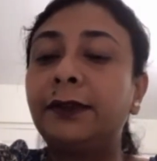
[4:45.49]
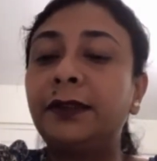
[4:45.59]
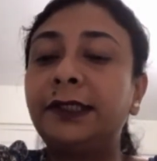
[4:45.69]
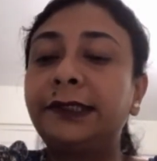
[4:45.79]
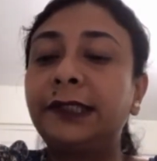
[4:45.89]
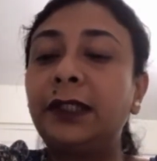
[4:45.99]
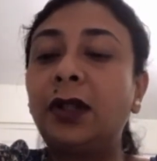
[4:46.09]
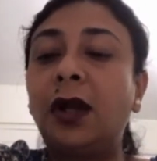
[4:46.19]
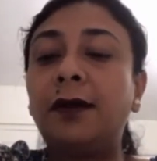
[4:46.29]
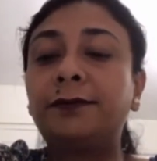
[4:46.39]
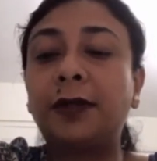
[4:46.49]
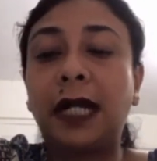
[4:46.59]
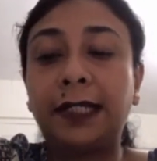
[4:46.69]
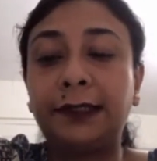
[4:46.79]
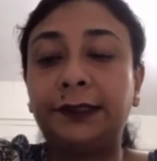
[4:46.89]
crystal of
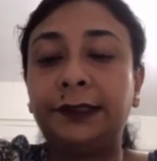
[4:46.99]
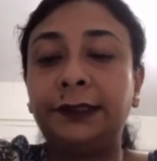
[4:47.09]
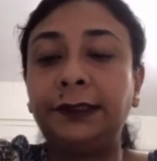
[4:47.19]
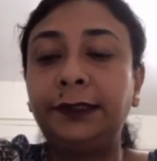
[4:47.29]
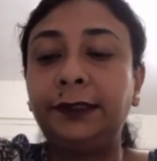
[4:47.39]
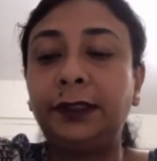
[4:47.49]
iodine.